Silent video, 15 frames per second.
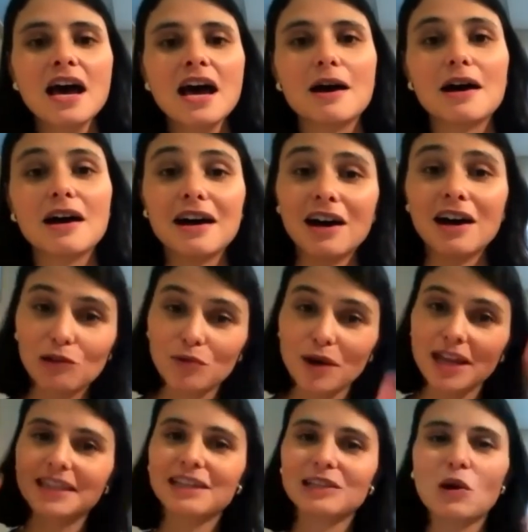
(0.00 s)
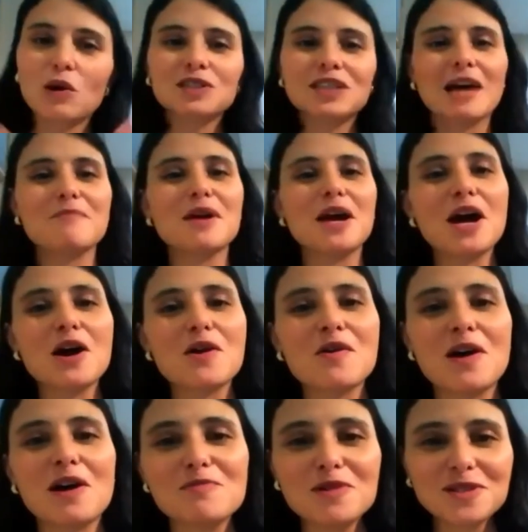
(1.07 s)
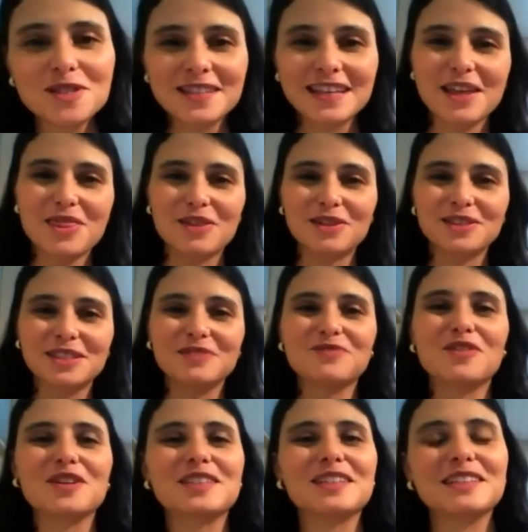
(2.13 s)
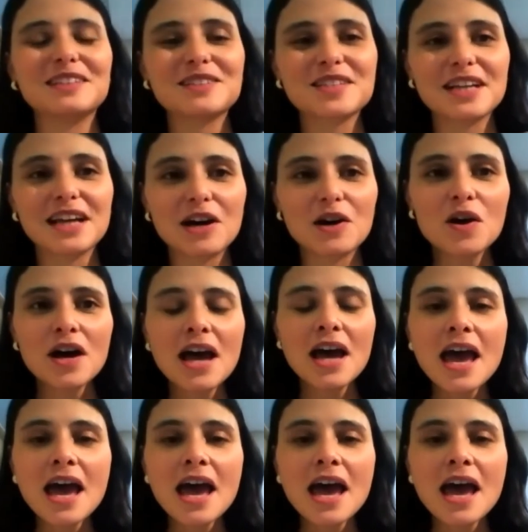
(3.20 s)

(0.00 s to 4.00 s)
uh, already a long time ago, almost 13, 14 years ago.